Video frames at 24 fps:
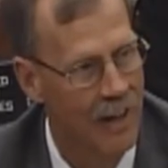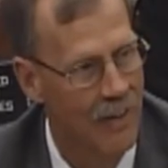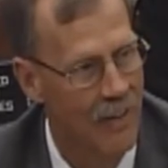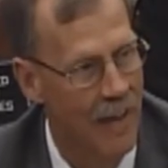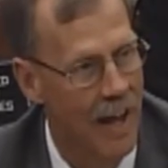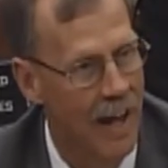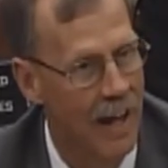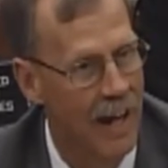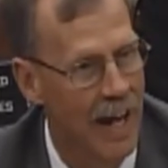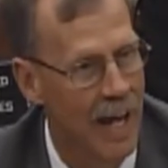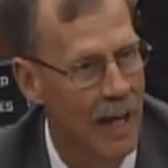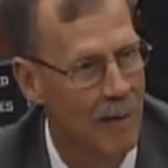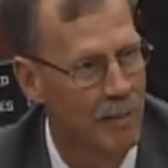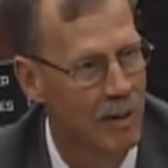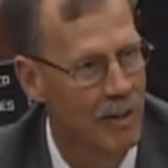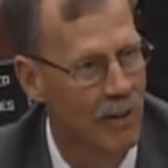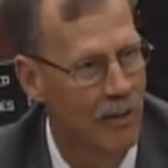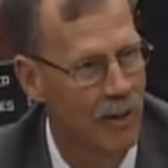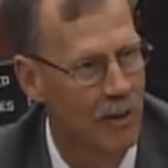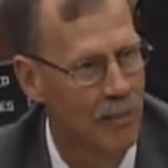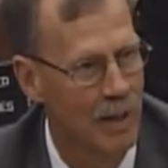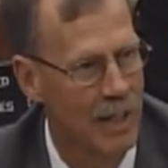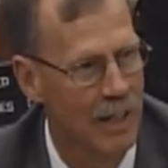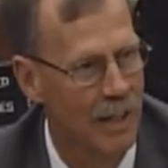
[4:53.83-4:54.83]
That
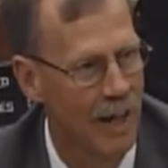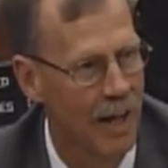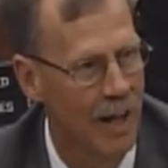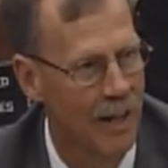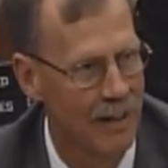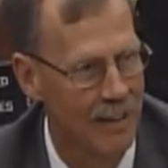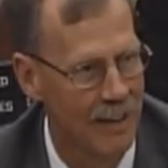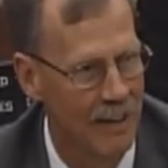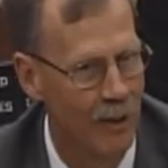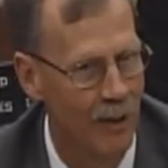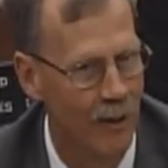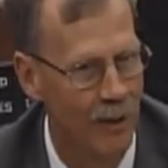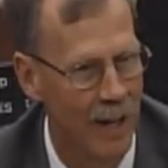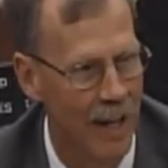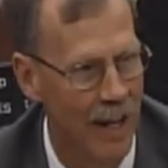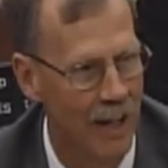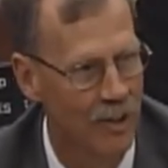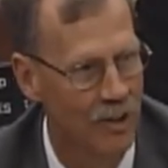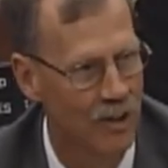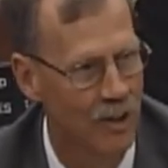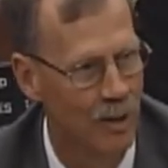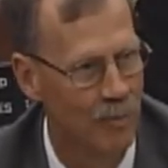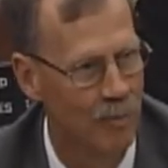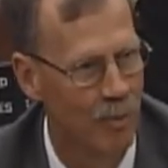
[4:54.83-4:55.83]
happens to be not an
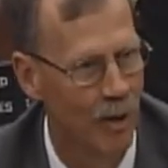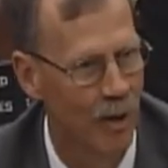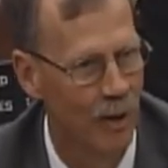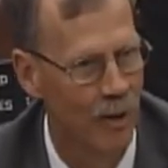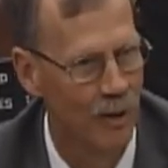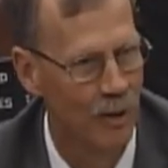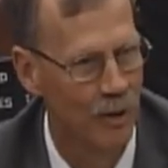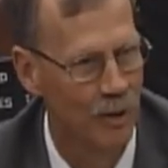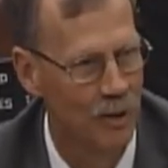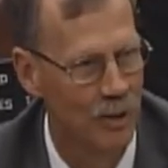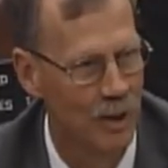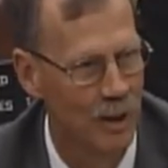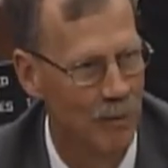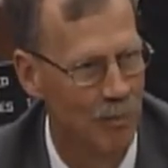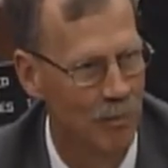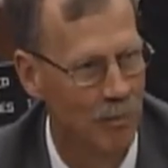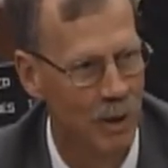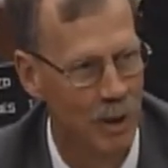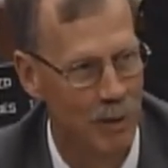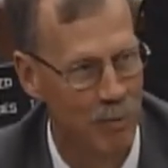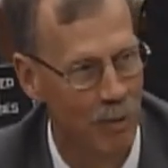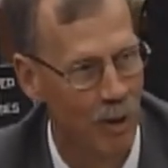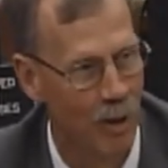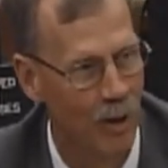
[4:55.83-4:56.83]
international partnership,
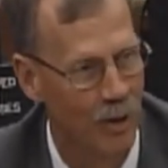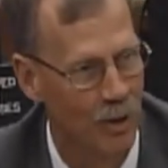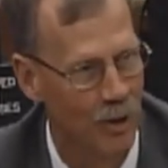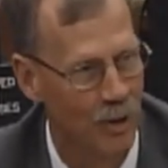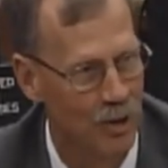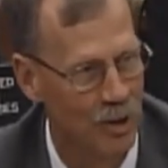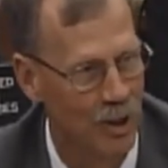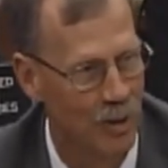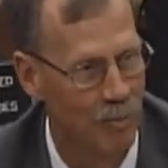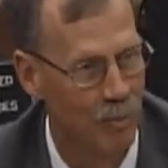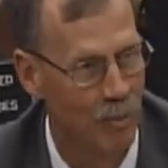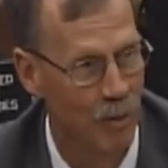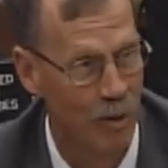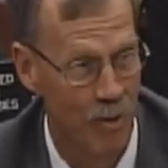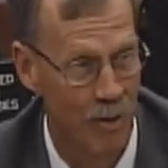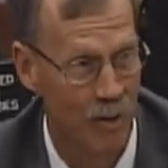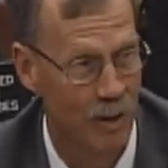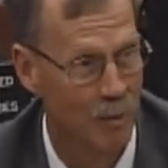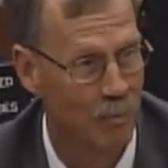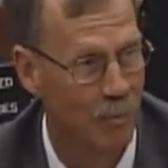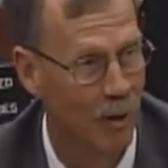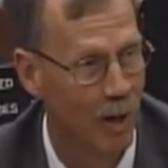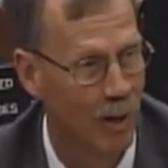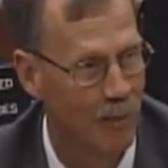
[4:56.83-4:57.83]
but a partnership with
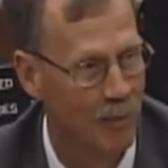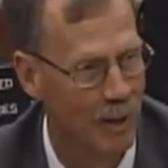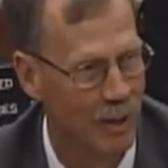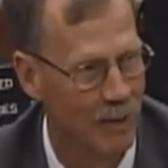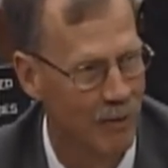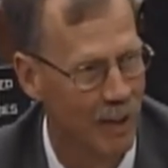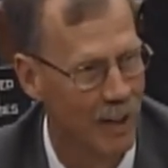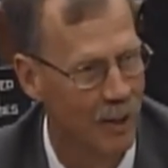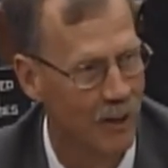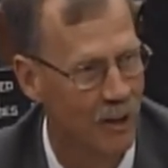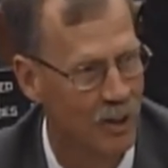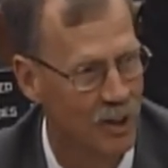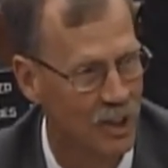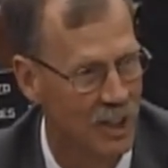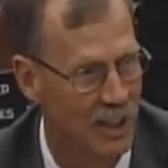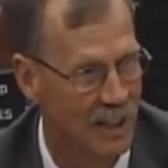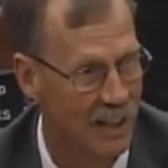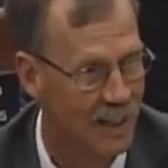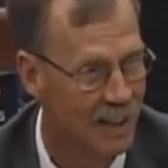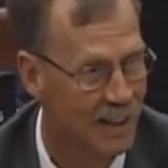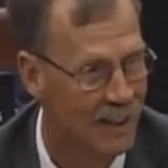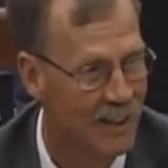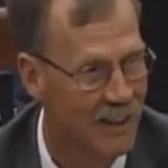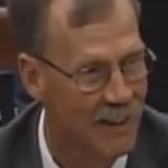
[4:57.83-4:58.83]
the Department of
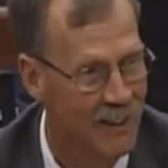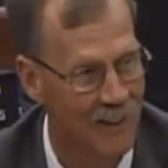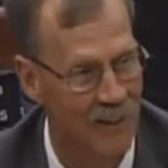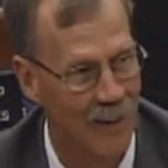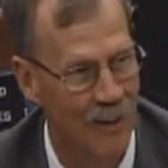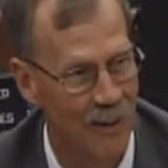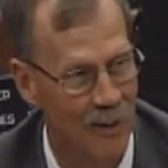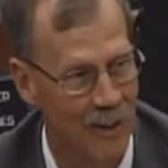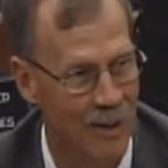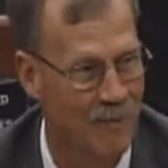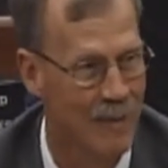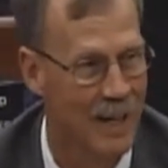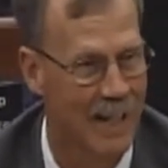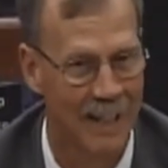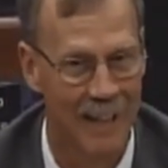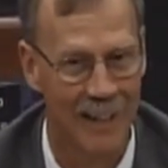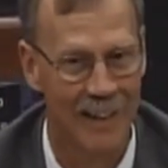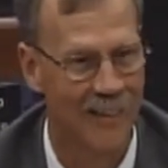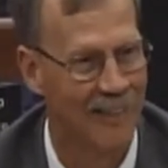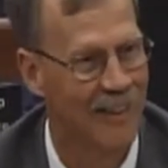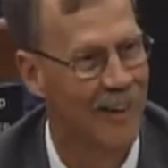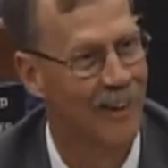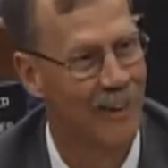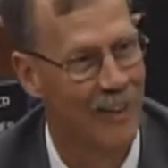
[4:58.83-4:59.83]
Energy. So you may
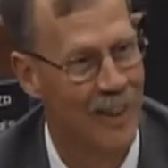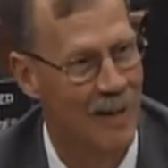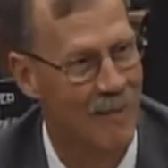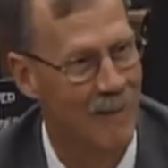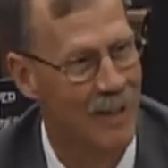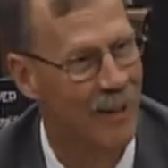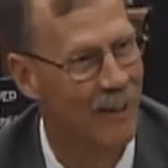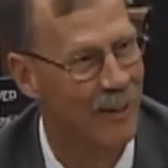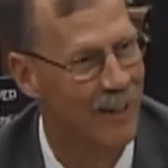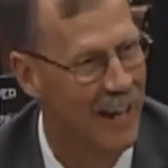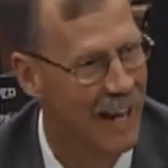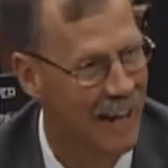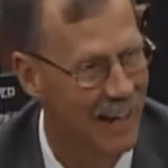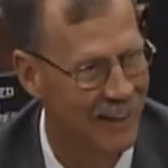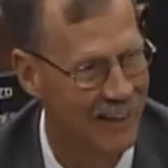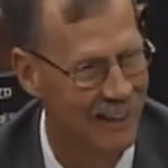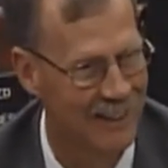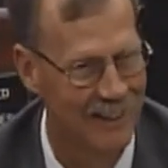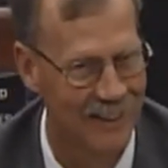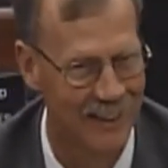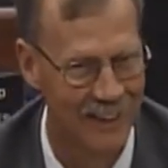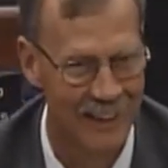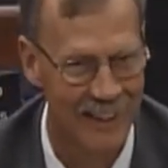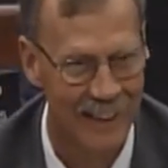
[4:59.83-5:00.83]
consider them
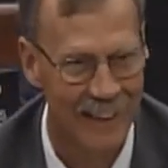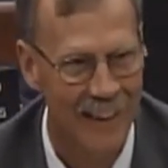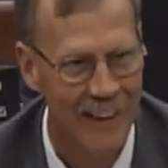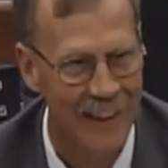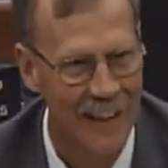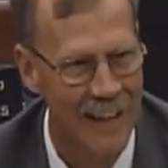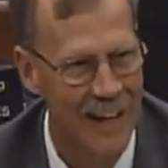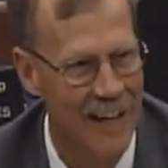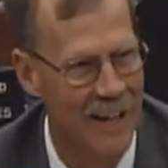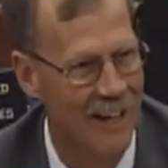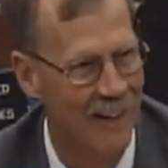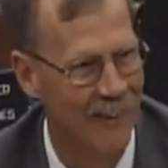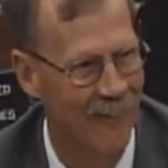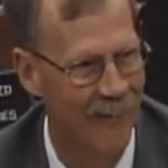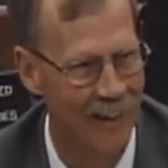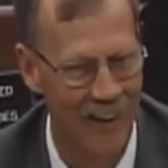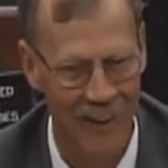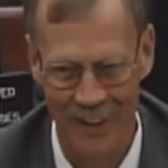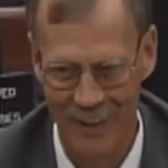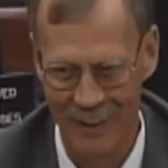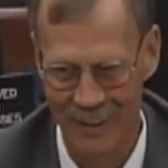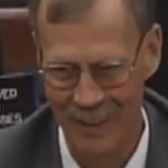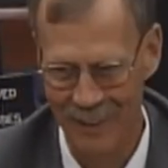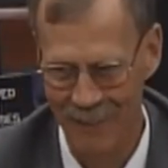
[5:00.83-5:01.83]
international
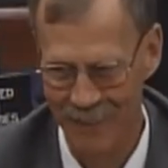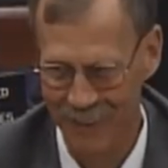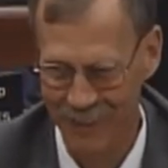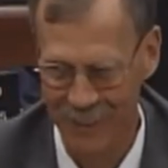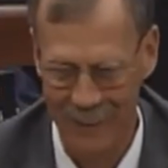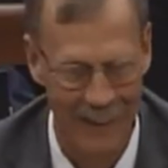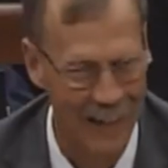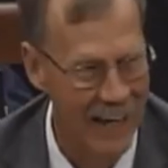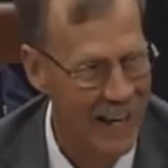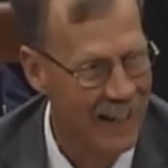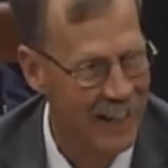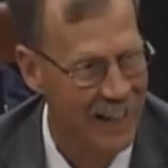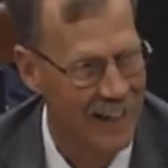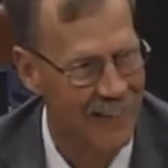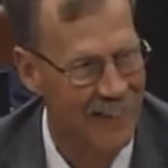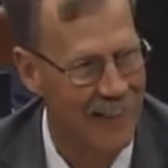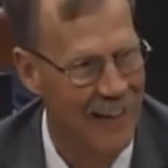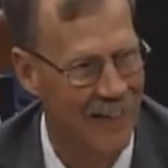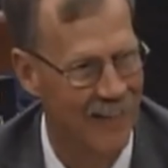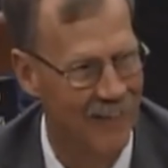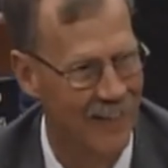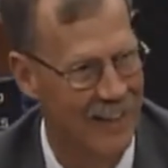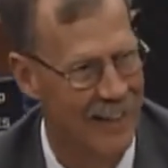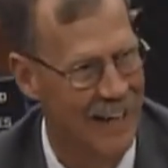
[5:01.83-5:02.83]
relative to
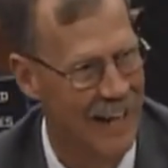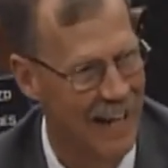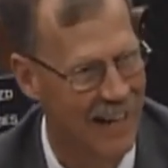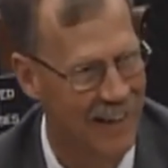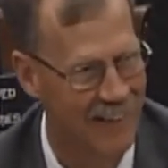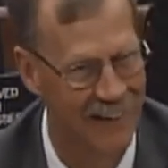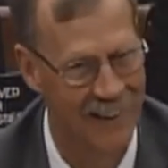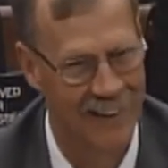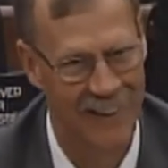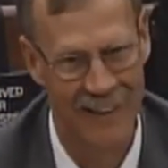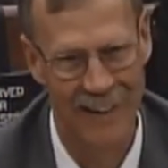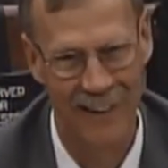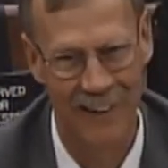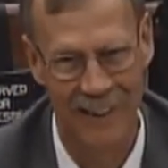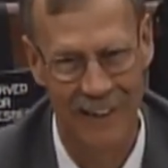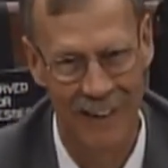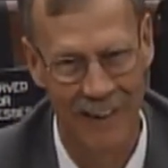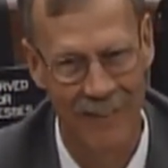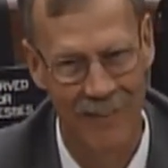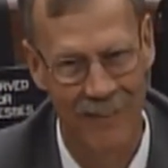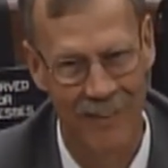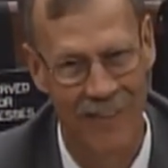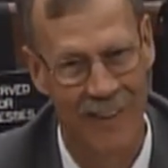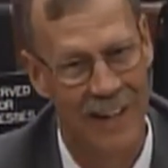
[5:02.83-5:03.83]
NSF and NASA.
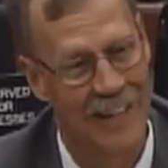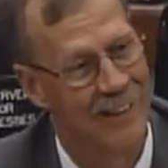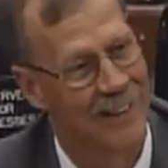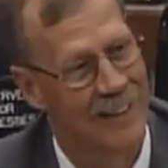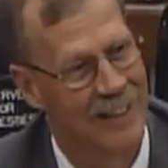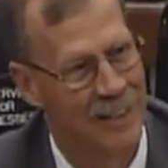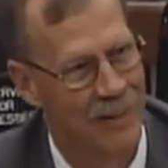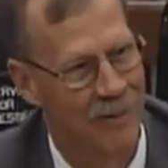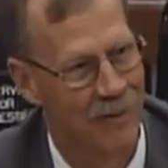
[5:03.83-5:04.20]
They have slightly